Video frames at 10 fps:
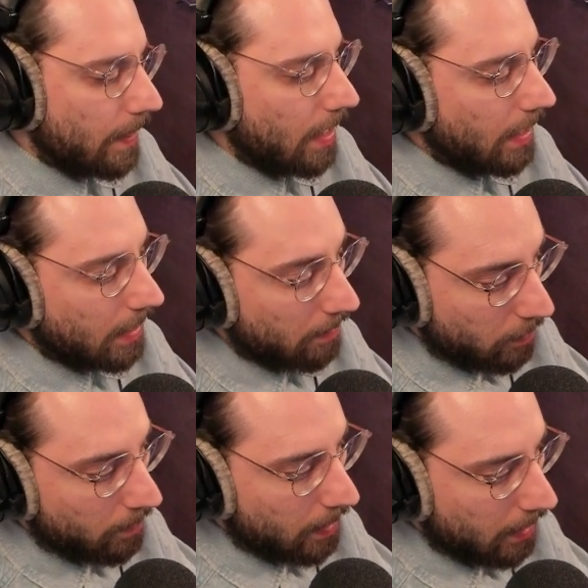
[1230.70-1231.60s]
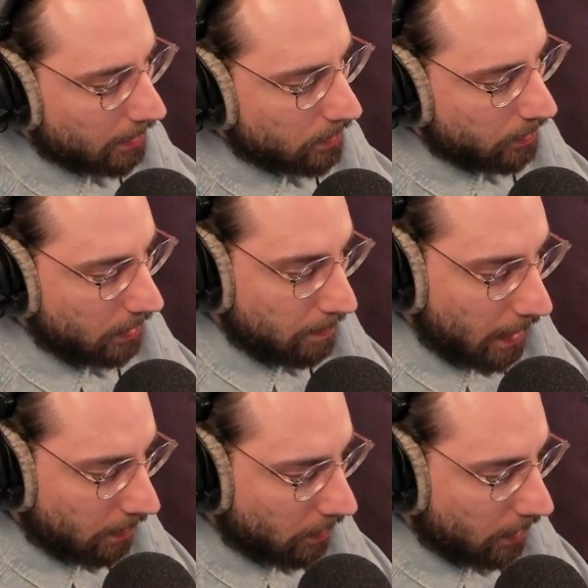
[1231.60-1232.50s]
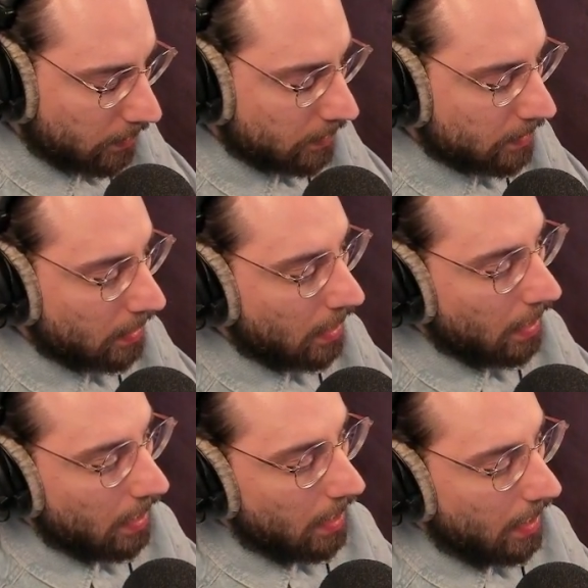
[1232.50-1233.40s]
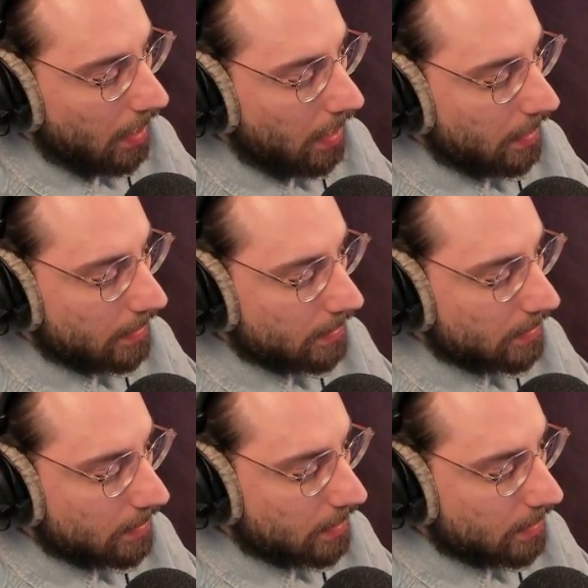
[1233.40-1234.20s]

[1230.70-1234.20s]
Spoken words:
I come from a 2D background, and